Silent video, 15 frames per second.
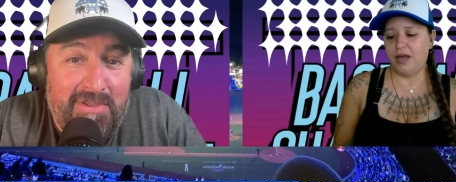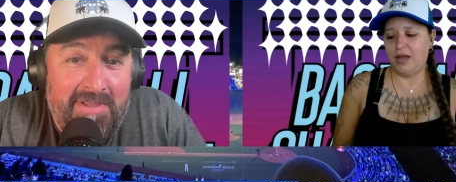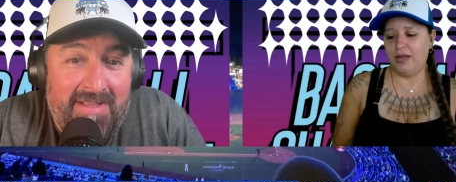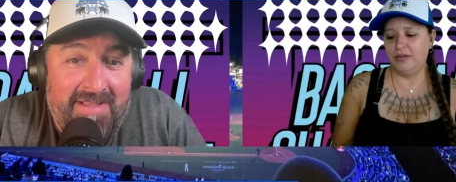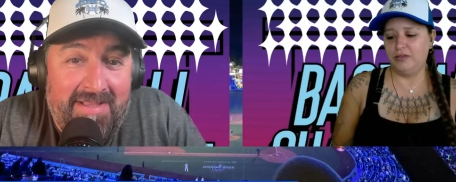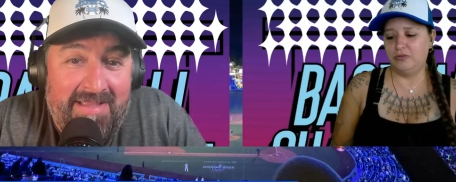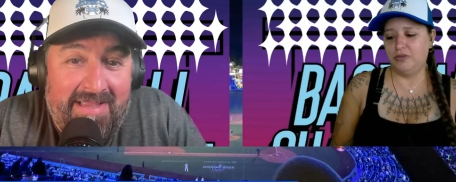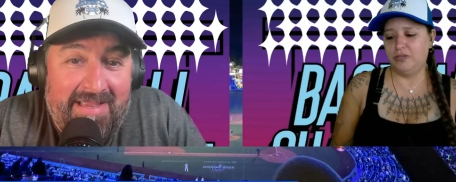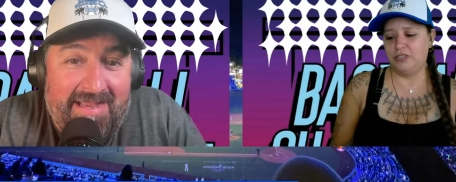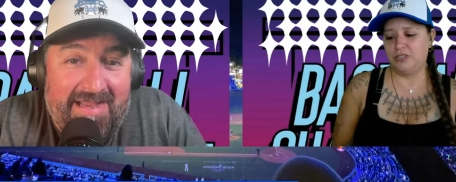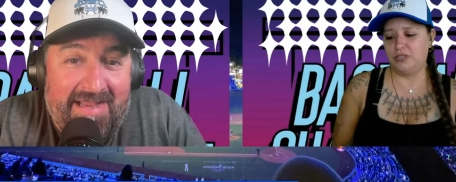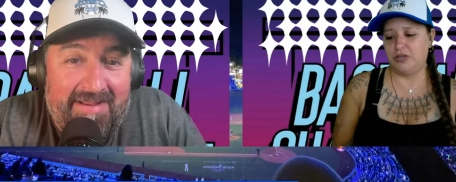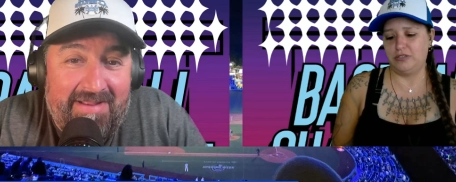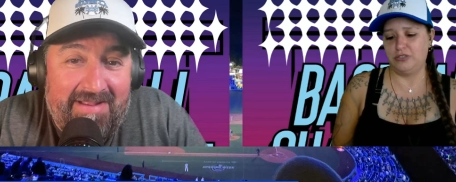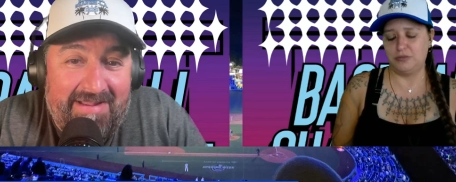Speaker 1: I don't want to
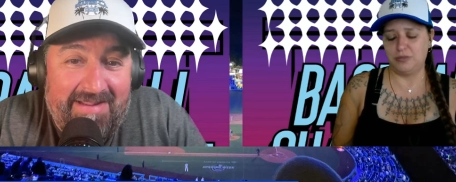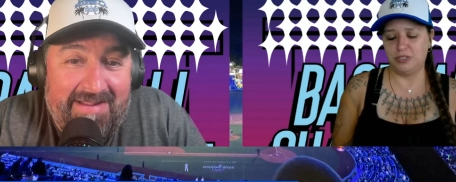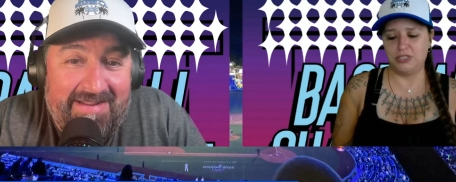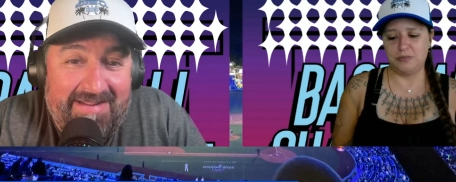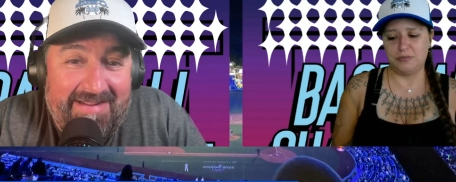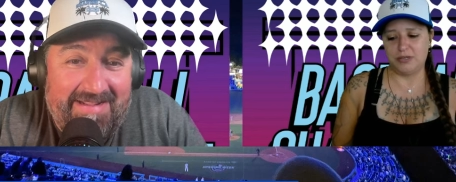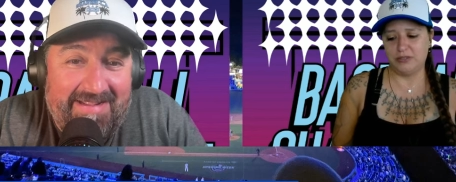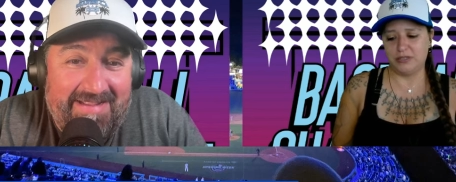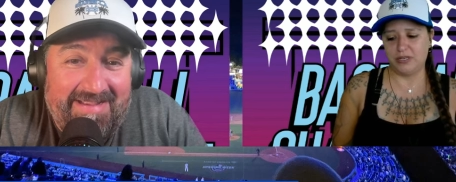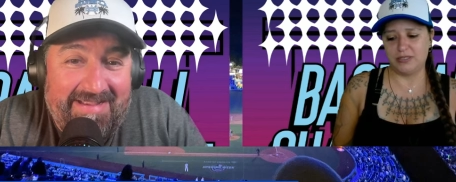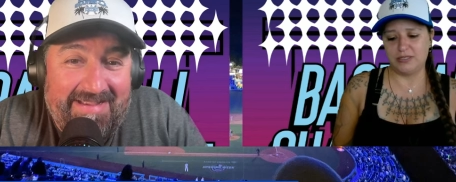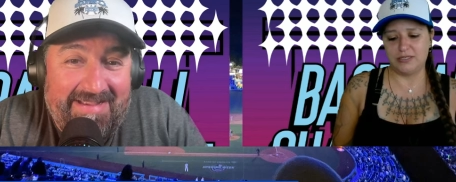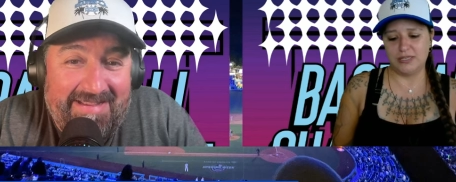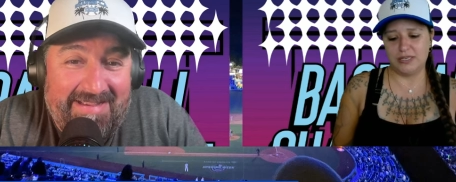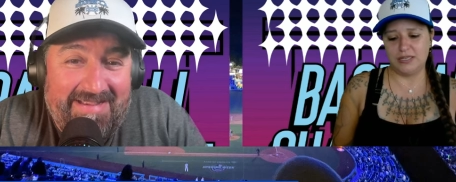talk too much about that
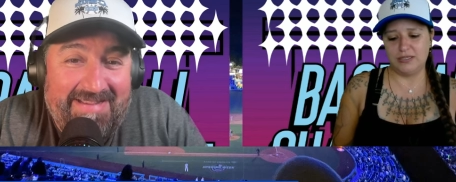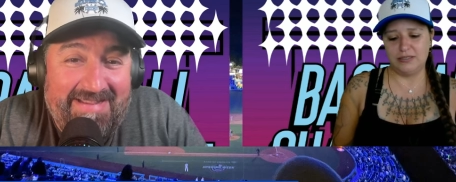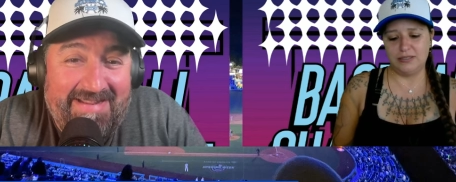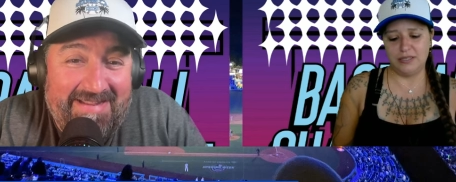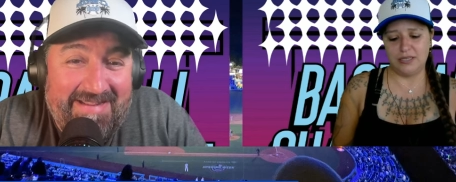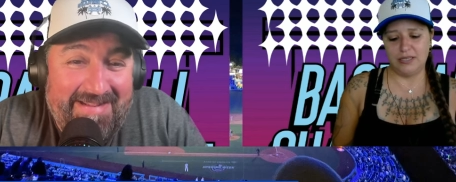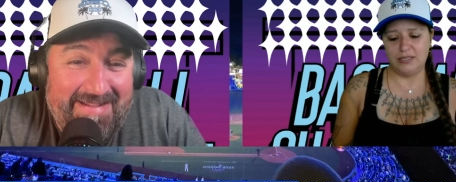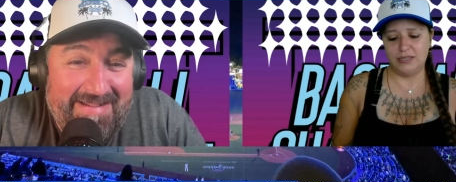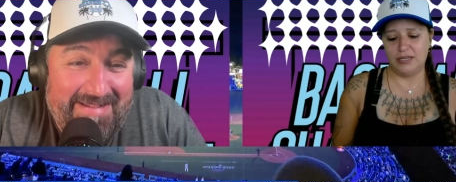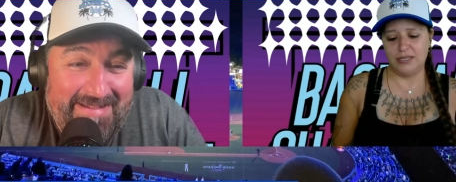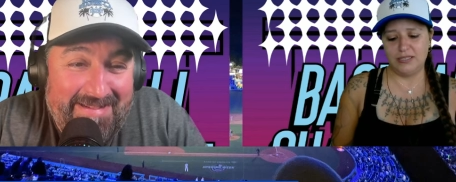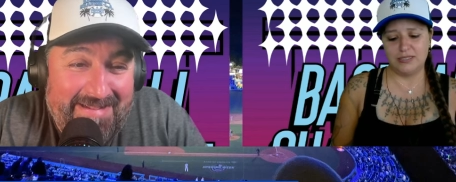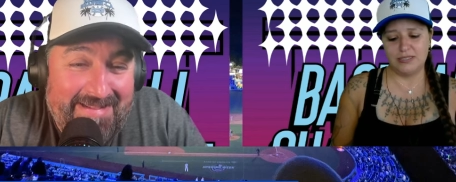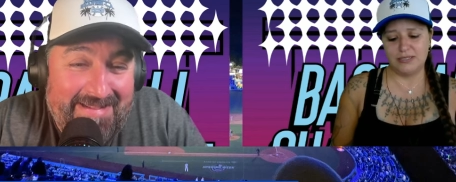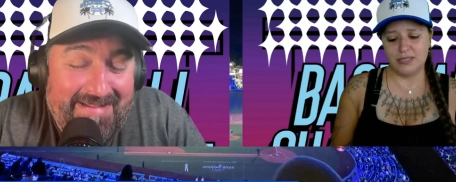because I like
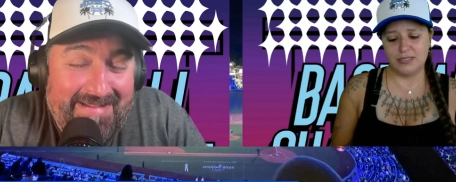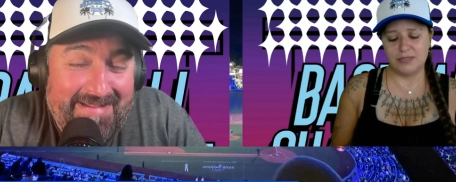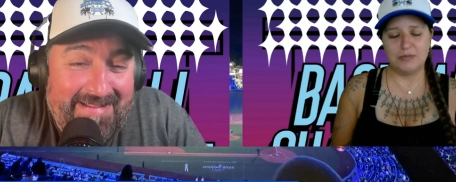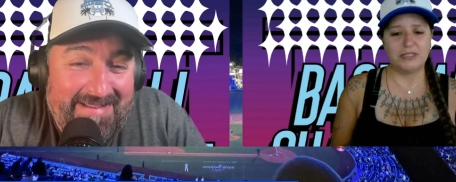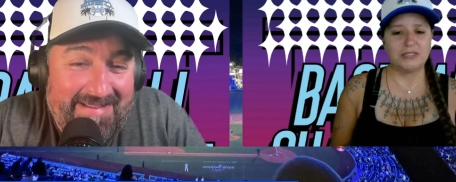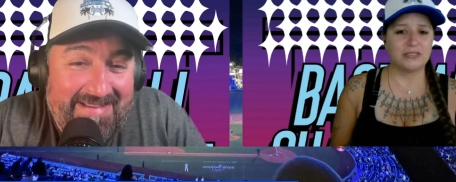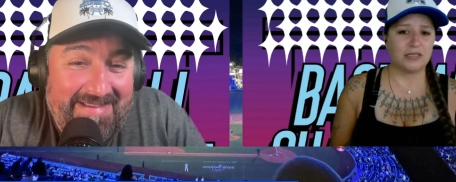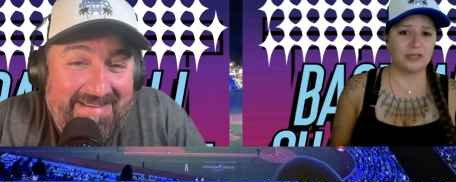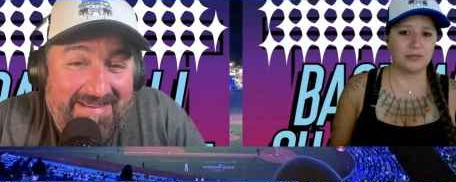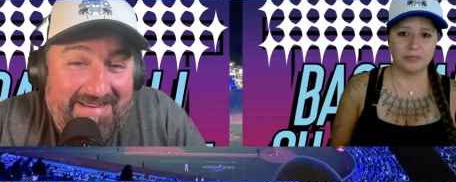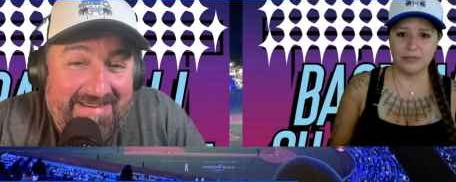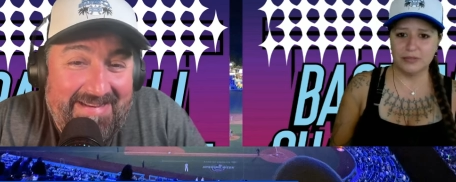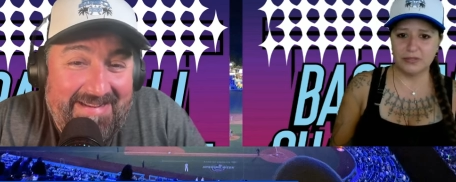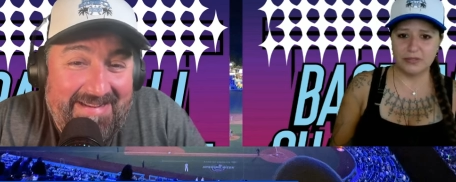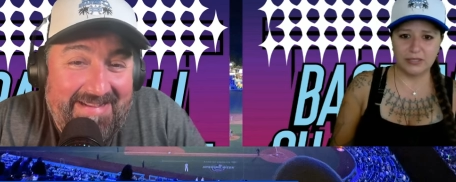that's it's messed up.
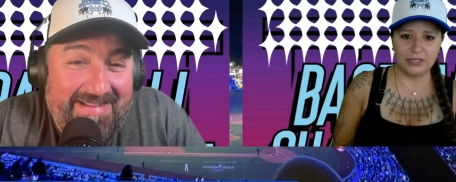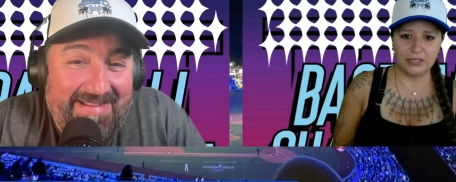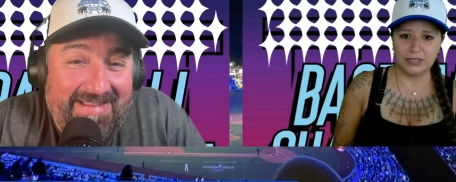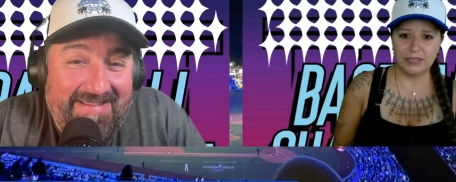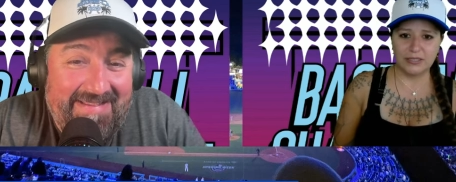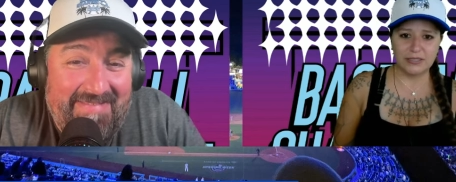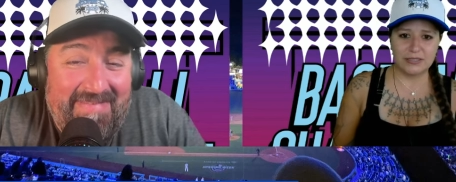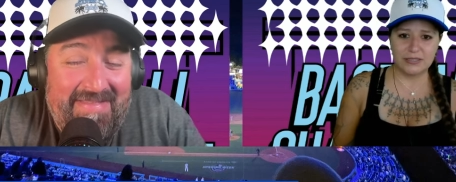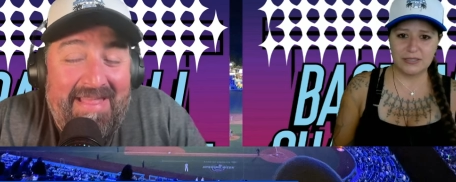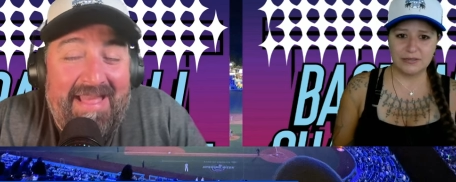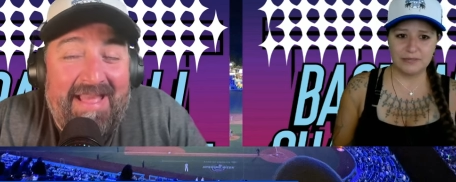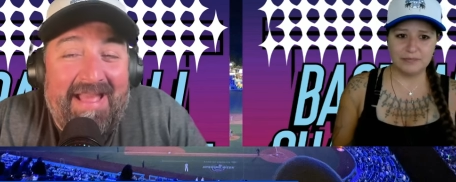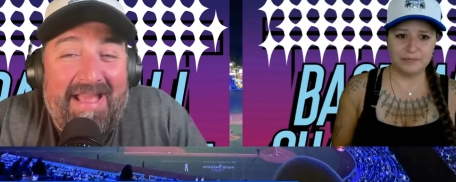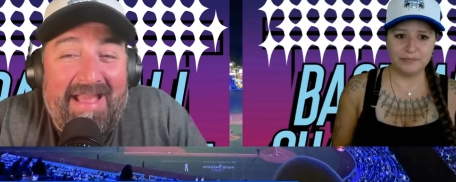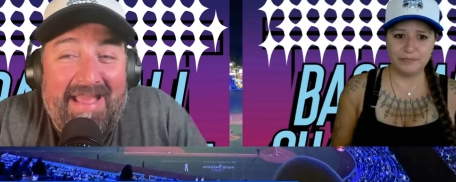Like it's.
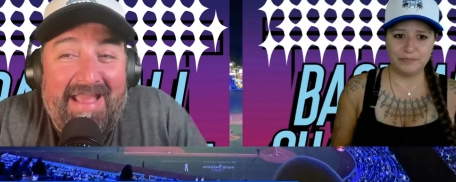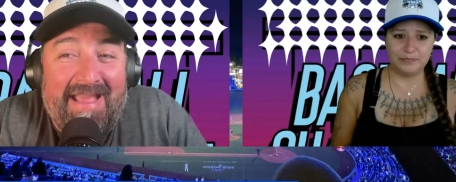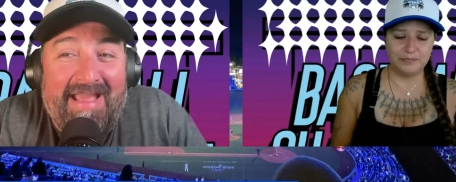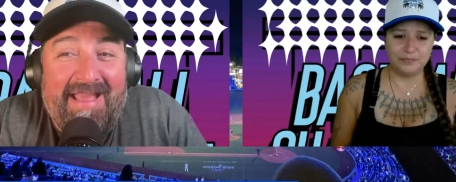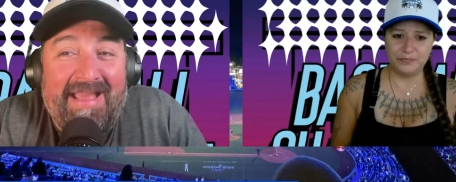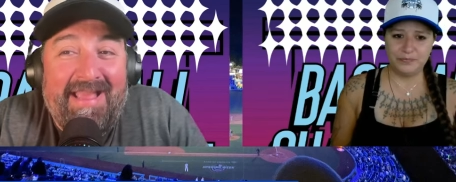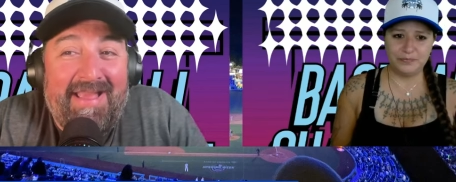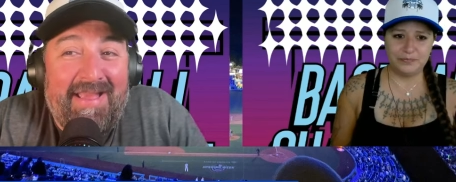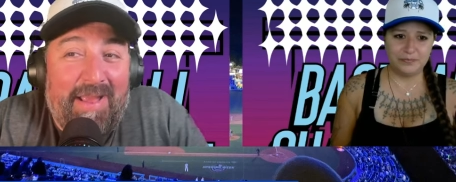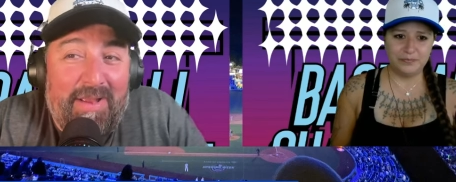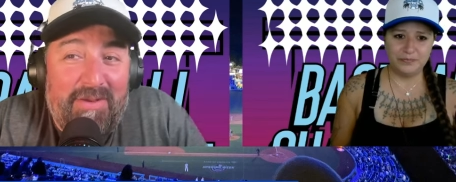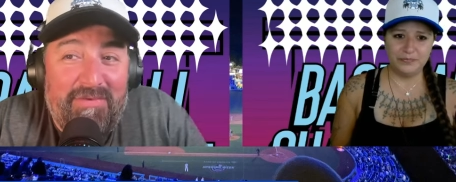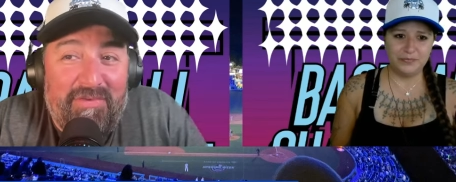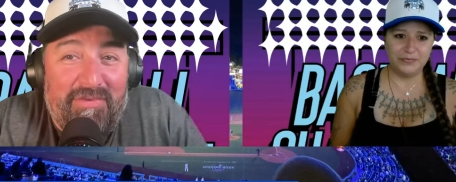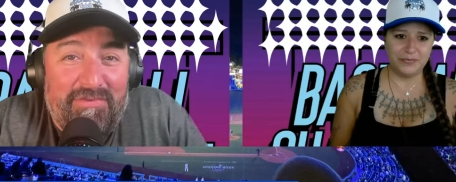
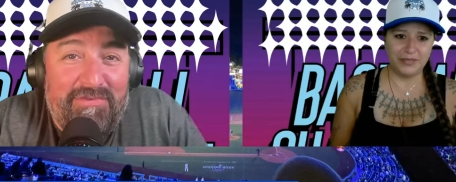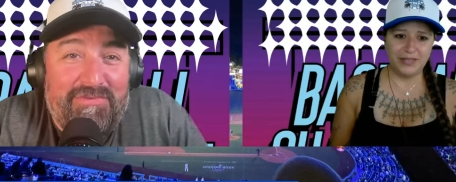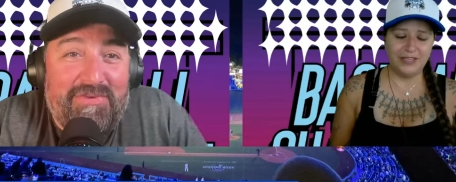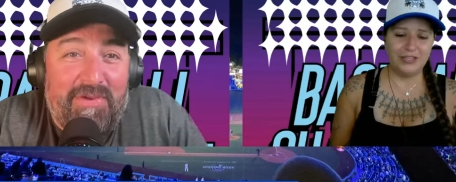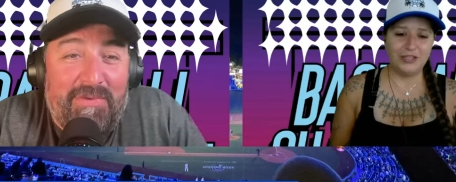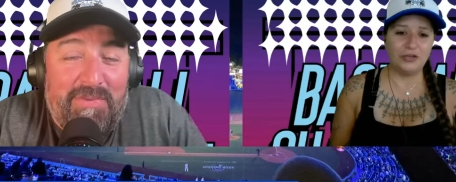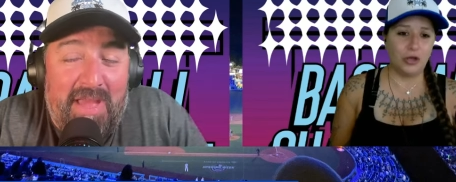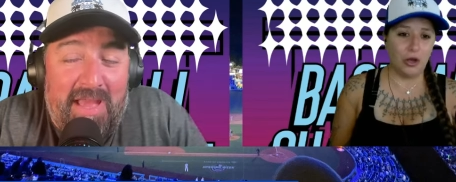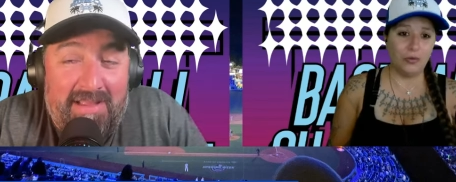
Speaker 2: So the go,